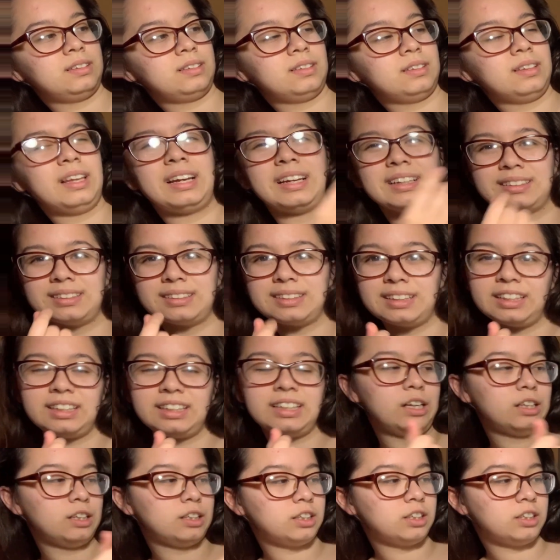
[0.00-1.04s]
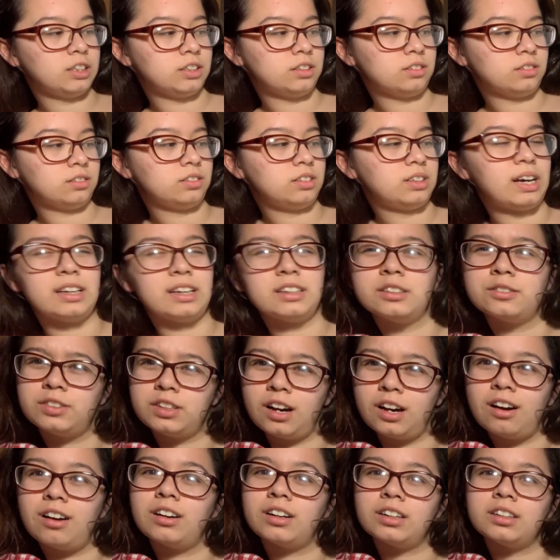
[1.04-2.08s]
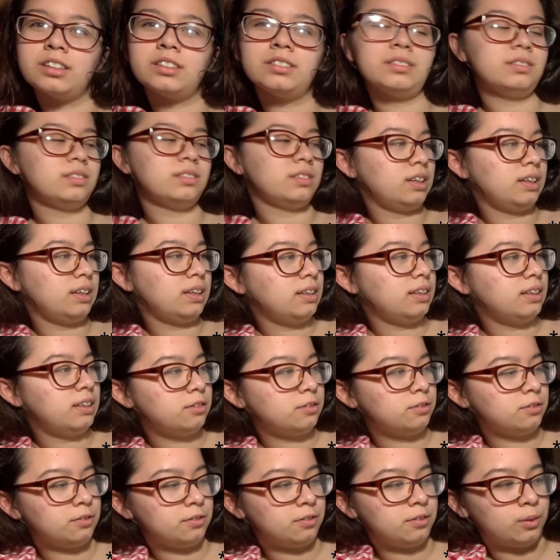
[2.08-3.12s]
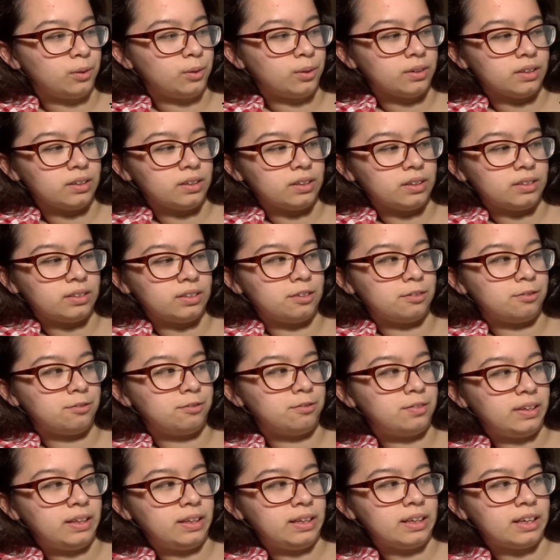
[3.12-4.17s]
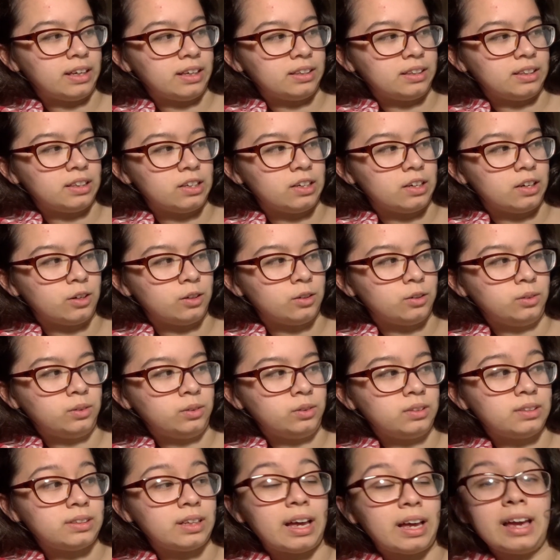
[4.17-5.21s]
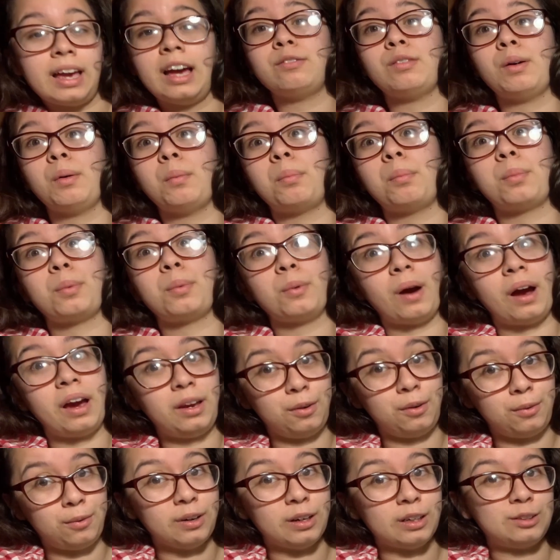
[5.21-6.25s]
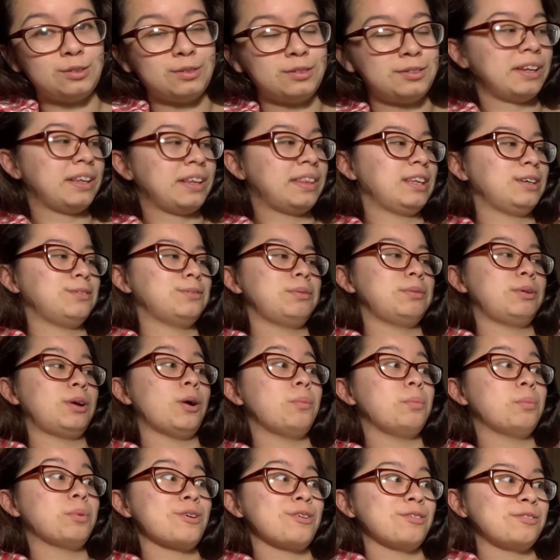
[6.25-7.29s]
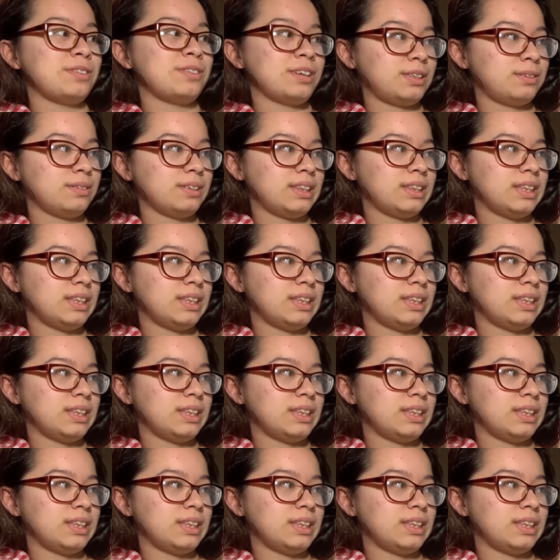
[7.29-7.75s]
like a skin color kind of yarn for the feet and the nose. I have a bright orange, which I think would go perfect with